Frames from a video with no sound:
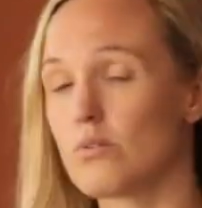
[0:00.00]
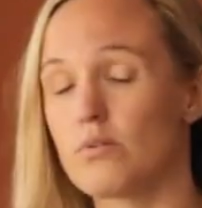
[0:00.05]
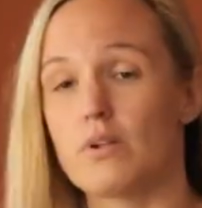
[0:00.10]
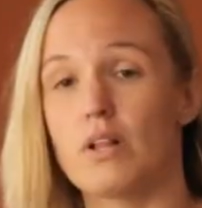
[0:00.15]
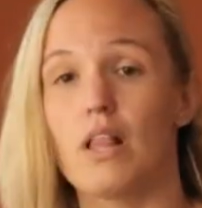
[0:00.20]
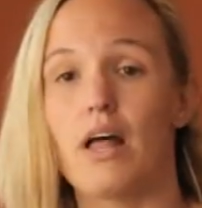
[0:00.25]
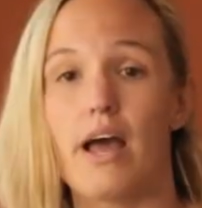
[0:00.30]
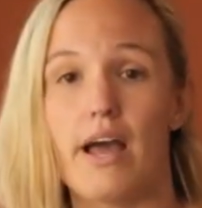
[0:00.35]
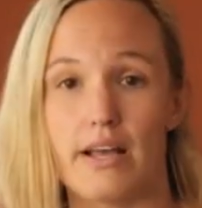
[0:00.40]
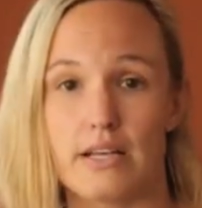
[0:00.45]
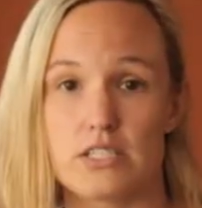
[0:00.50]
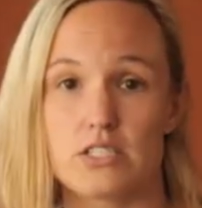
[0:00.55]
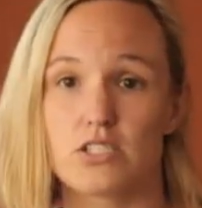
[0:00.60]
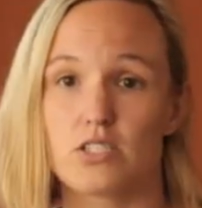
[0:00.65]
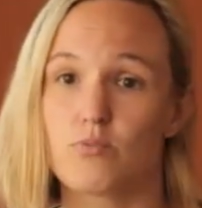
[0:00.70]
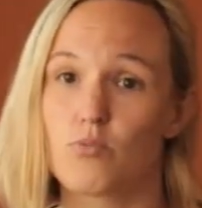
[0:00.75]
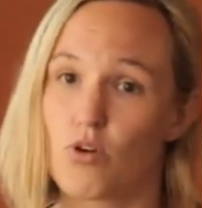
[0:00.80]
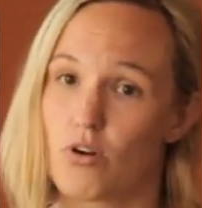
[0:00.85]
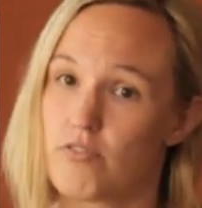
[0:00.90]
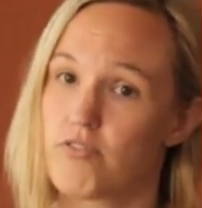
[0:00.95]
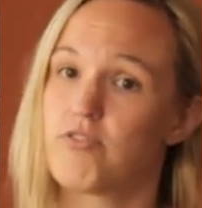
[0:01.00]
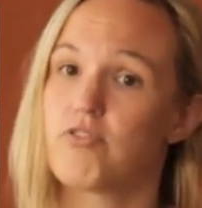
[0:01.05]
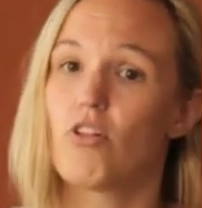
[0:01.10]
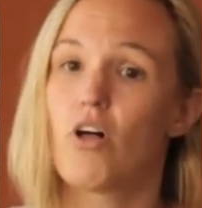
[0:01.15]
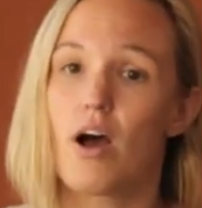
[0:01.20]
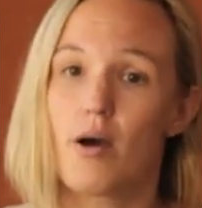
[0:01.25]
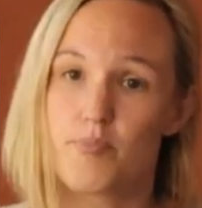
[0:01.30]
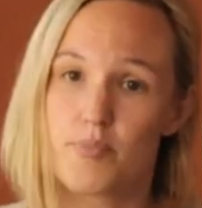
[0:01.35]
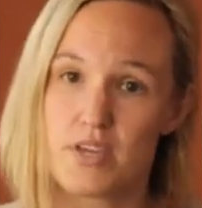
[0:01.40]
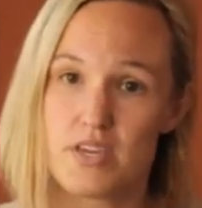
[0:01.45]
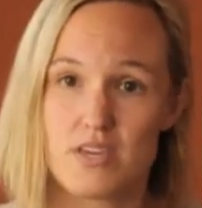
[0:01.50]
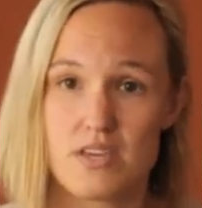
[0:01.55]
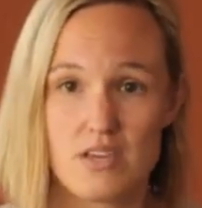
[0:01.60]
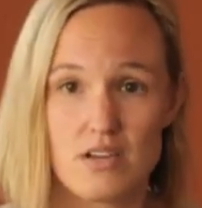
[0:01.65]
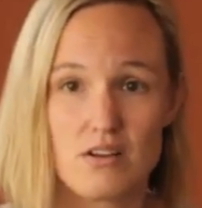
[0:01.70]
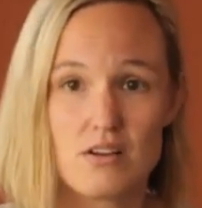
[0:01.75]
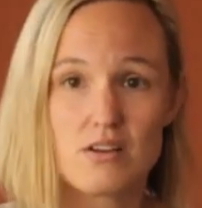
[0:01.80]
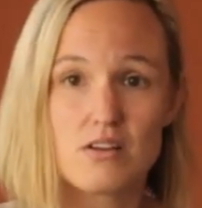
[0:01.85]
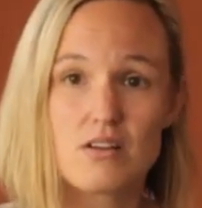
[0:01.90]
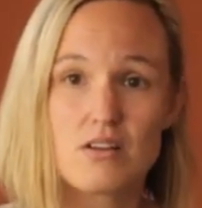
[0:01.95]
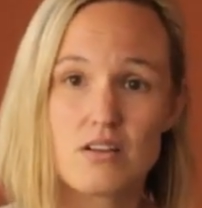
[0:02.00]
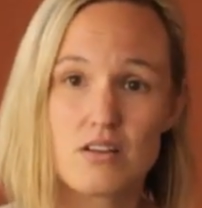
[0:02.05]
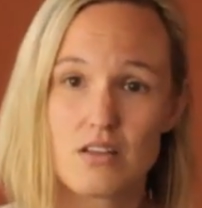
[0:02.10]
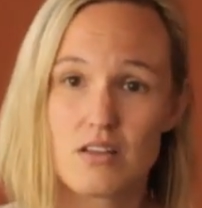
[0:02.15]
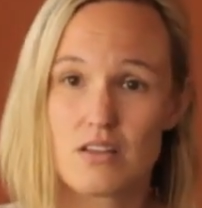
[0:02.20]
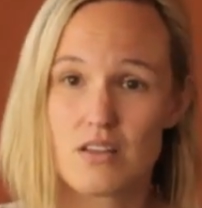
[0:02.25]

relaxed and more floppy ear